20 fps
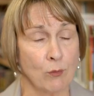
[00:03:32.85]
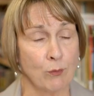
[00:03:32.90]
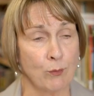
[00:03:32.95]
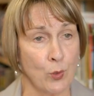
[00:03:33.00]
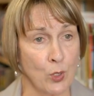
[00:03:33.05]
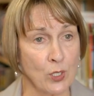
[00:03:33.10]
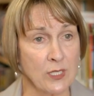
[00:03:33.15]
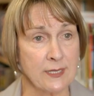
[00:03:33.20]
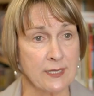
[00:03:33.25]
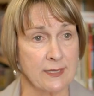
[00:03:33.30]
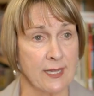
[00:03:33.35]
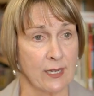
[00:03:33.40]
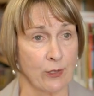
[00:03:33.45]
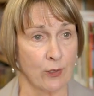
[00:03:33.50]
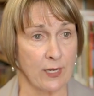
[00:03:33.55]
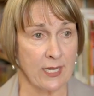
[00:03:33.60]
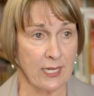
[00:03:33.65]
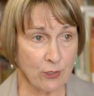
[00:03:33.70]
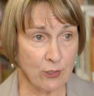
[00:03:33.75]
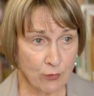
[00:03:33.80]
books that
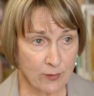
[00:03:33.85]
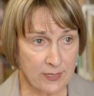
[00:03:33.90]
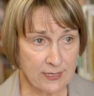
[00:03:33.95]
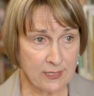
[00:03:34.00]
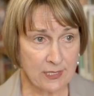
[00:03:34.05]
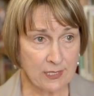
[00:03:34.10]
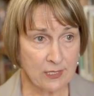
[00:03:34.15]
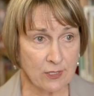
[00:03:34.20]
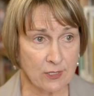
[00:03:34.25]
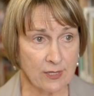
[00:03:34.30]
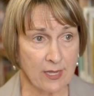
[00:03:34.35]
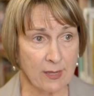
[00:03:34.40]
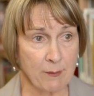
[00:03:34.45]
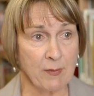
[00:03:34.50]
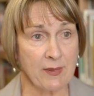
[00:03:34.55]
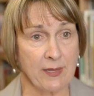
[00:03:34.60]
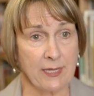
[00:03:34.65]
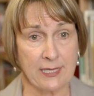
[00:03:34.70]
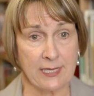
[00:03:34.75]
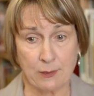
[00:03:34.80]
are interesting to
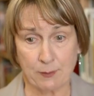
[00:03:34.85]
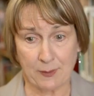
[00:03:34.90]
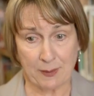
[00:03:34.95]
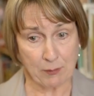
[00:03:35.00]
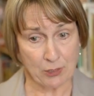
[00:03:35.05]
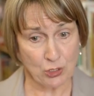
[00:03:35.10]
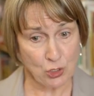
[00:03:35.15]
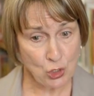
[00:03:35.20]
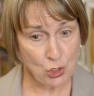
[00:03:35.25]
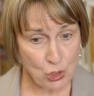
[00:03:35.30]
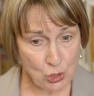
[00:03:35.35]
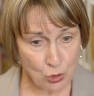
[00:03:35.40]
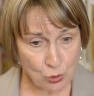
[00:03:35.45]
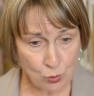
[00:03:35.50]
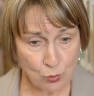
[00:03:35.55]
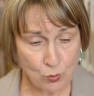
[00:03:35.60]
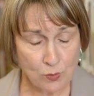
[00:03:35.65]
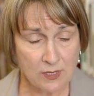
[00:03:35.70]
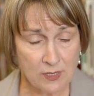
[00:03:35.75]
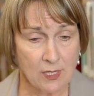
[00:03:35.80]
them. They need to be able to
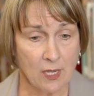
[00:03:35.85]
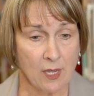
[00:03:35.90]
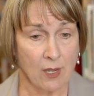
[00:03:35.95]
choose.